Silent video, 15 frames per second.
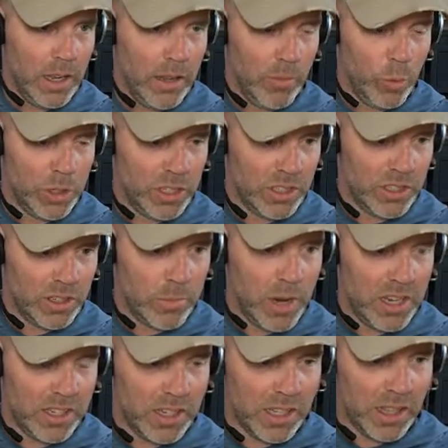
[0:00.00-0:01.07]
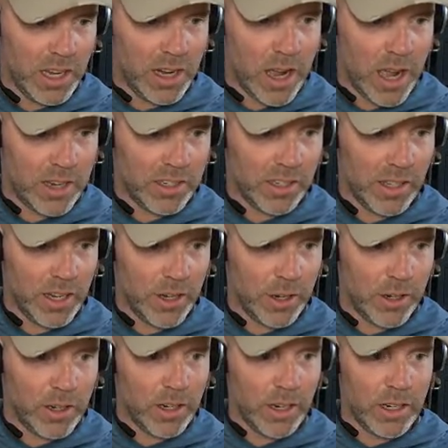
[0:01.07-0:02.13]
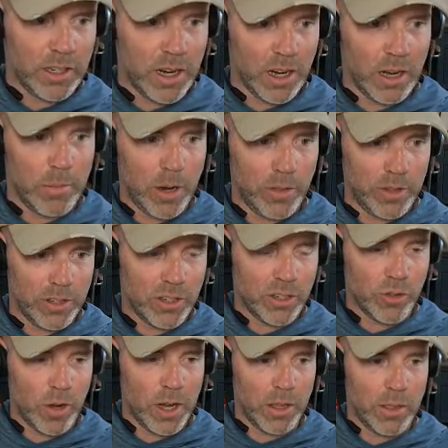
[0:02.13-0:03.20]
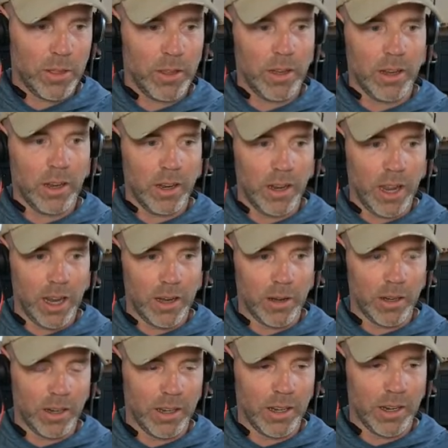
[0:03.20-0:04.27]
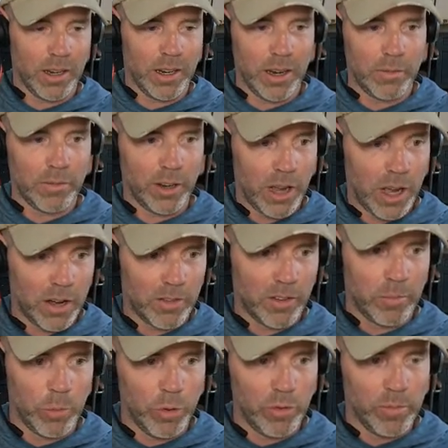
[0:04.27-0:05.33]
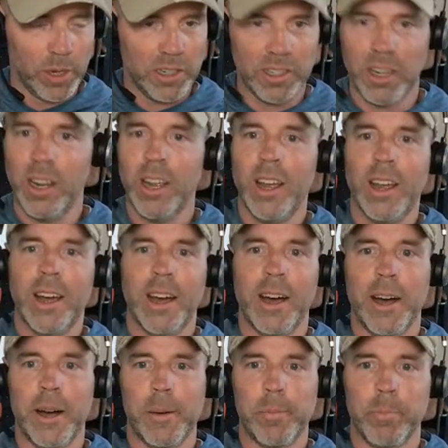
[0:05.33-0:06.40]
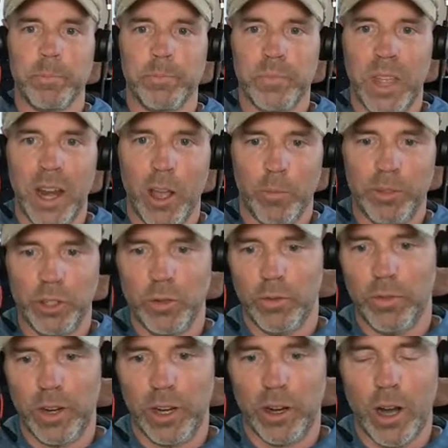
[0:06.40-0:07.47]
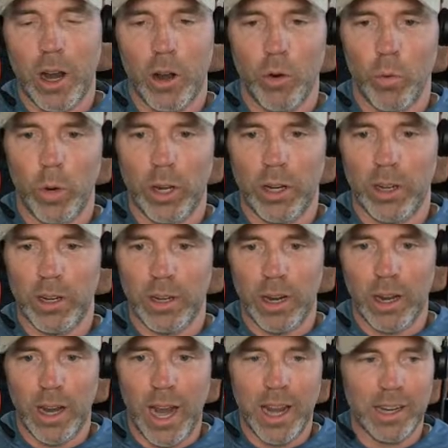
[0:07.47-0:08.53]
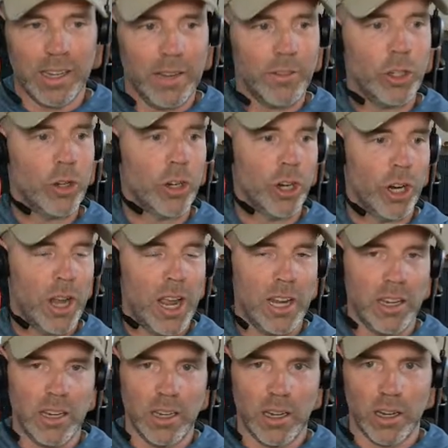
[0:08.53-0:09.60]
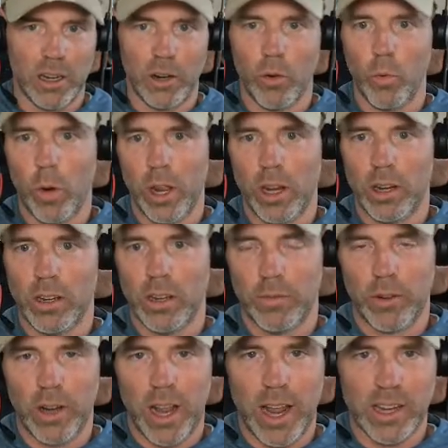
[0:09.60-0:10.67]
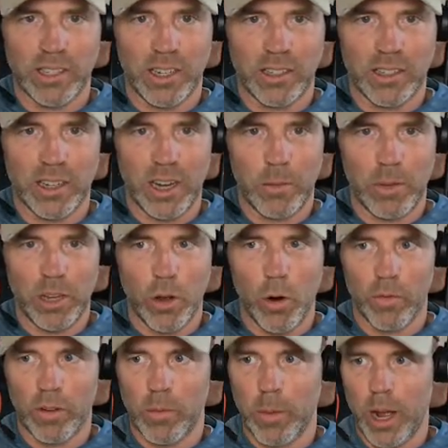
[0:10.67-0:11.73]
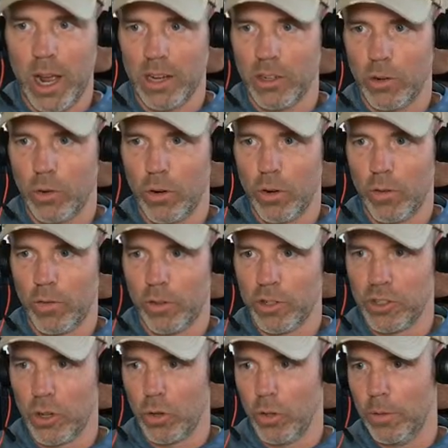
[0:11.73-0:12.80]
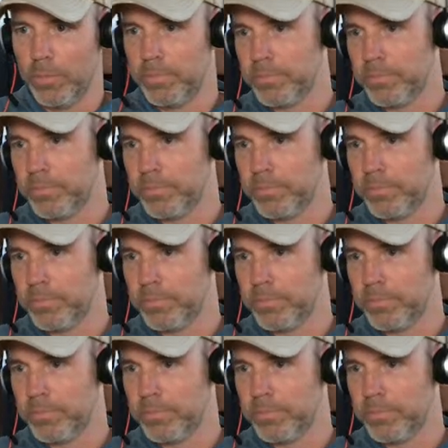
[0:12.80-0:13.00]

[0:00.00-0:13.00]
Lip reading: which is just basically an oscillator talking about the strength of a movement. It helps you figure out when, it gives you a good idea when different assets can be overbought or oversold.